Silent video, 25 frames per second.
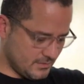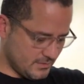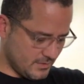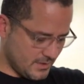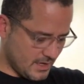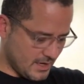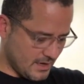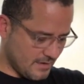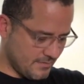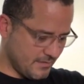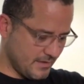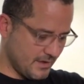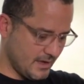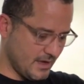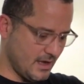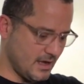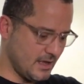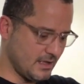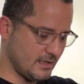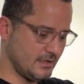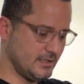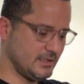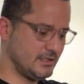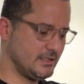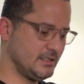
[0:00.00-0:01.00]
we have here?
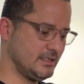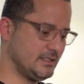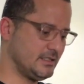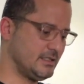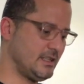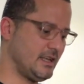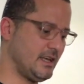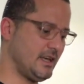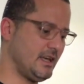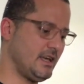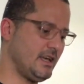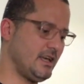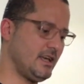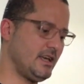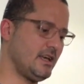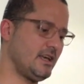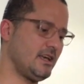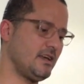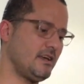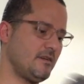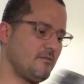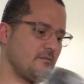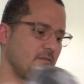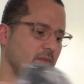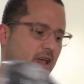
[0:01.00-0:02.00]
This is
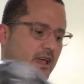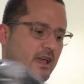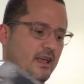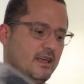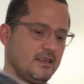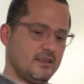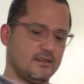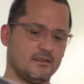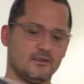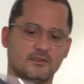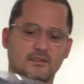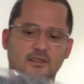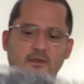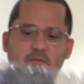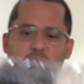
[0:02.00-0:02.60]
the manual, the